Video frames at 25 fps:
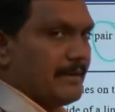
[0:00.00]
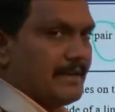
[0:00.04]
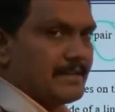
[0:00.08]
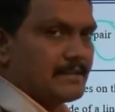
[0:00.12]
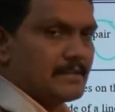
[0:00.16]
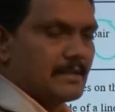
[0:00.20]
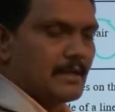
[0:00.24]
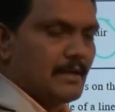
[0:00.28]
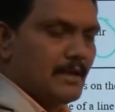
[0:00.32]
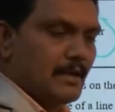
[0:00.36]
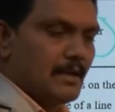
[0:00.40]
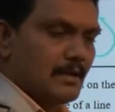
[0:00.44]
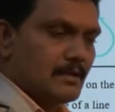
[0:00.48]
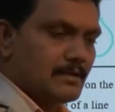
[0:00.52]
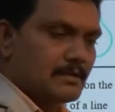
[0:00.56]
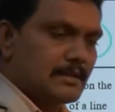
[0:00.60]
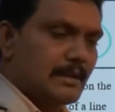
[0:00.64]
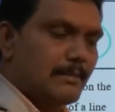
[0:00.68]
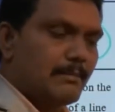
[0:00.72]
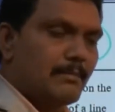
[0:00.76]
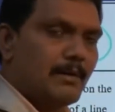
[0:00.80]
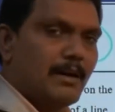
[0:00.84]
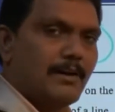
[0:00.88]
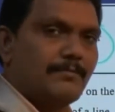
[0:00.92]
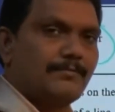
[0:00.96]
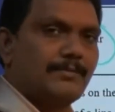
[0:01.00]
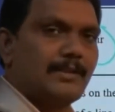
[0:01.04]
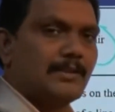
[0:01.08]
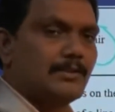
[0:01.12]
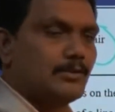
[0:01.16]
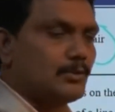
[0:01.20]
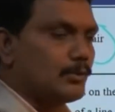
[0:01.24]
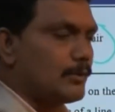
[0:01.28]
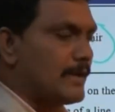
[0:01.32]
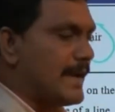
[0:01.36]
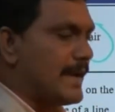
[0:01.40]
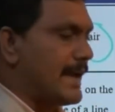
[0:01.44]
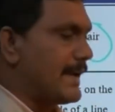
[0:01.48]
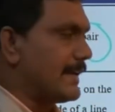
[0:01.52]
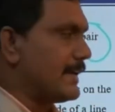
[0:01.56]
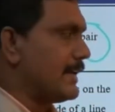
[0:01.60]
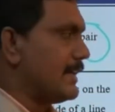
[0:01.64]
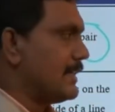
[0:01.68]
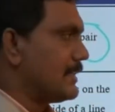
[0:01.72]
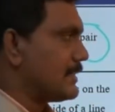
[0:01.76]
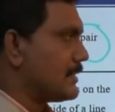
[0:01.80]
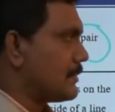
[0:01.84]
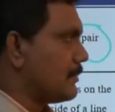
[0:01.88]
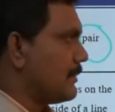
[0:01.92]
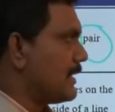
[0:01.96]
means sum of the two
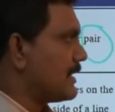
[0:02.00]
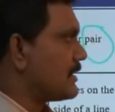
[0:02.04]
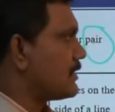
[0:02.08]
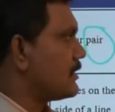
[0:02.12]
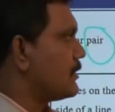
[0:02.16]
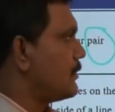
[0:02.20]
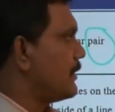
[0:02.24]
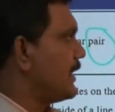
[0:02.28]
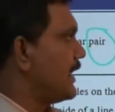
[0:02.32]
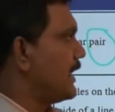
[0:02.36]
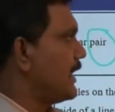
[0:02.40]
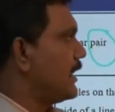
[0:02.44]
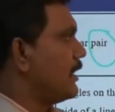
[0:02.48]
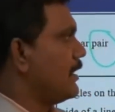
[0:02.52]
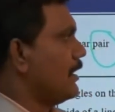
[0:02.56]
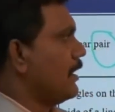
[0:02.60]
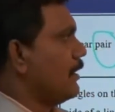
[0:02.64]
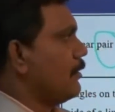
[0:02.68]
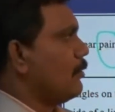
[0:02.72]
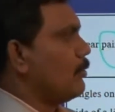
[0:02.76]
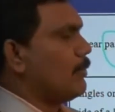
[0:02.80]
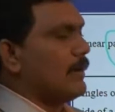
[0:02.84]
angles must be